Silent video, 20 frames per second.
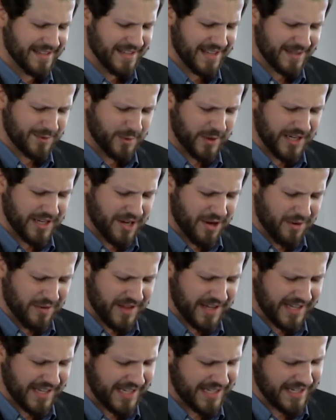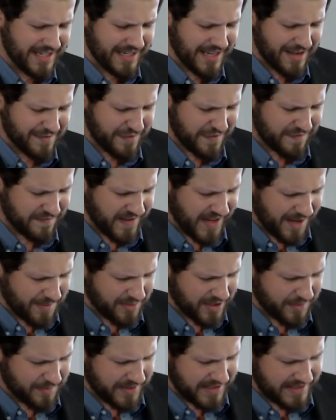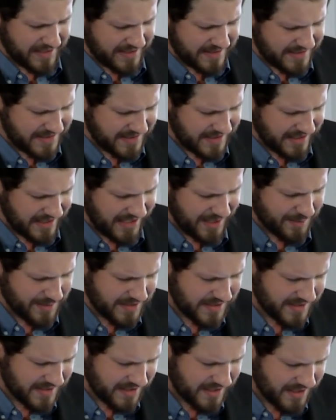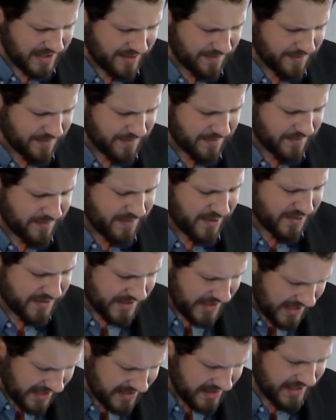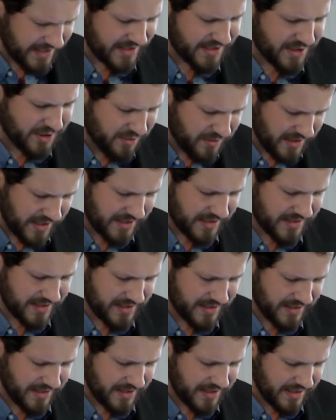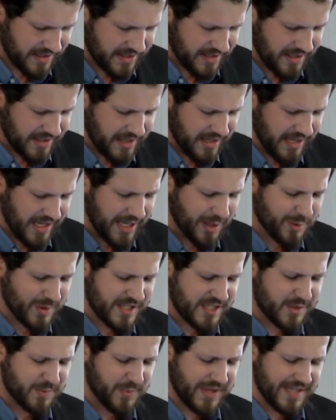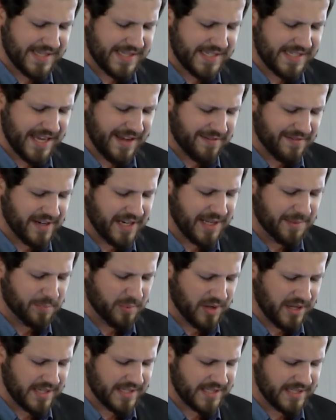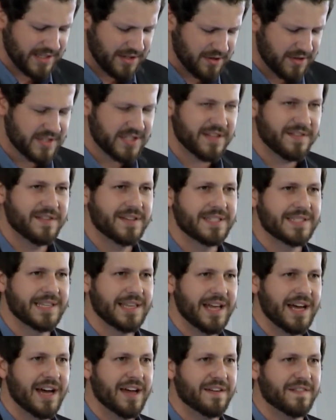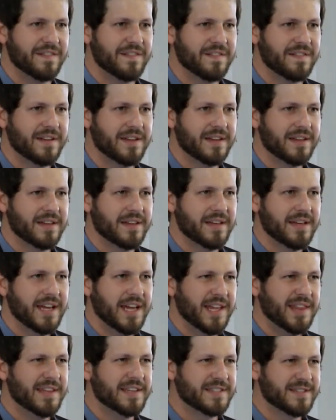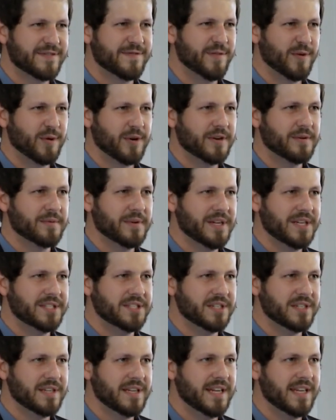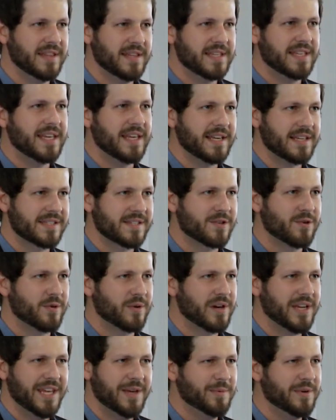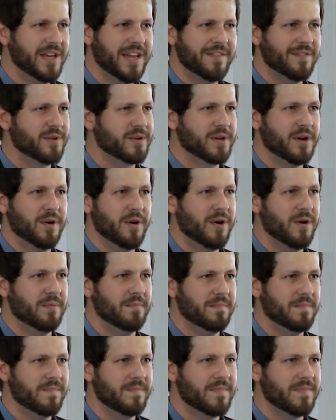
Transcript: Like we know that he didn't have a family because he was most likely a eunuch. He would spend 70 plus years of his life in this foreign region in the king's court. He would never go home.